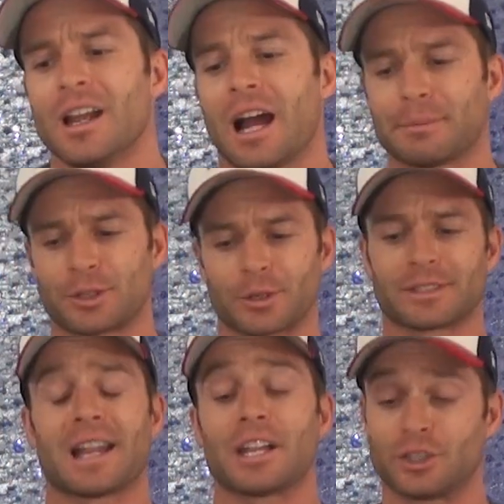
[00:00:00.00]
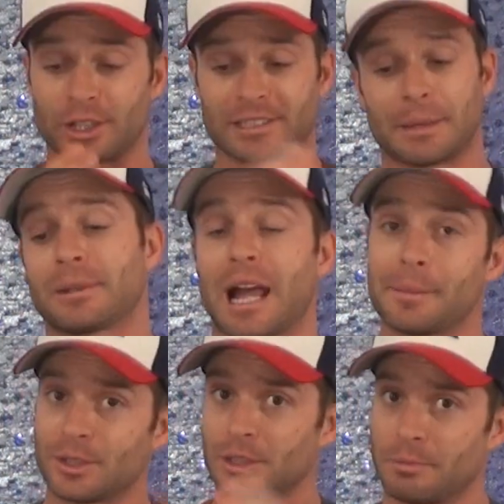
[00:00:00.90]
I'm sure it's not just lemon lime
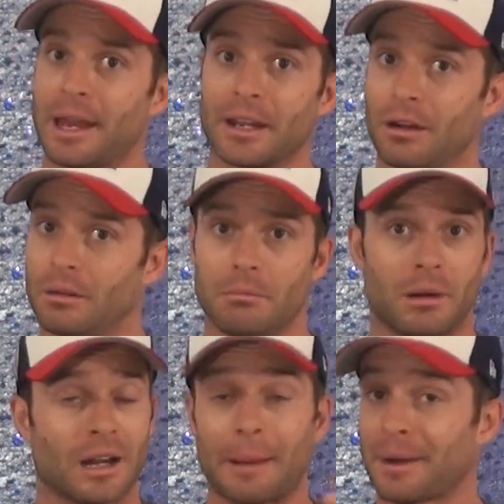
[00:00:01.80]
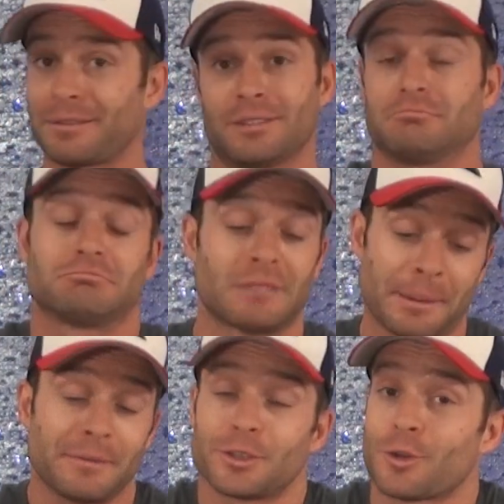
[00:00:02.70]
and just mango, but I'm gonna
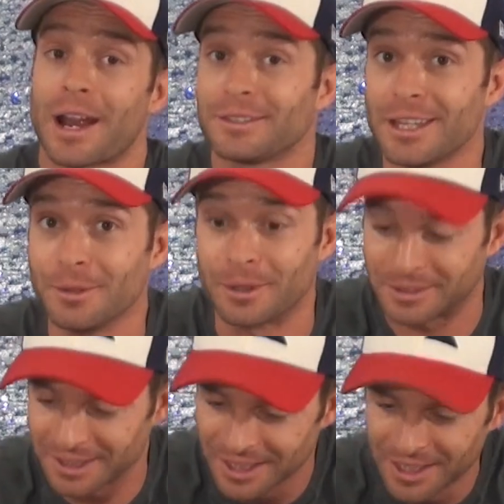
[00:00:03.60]
have to try out the other ones.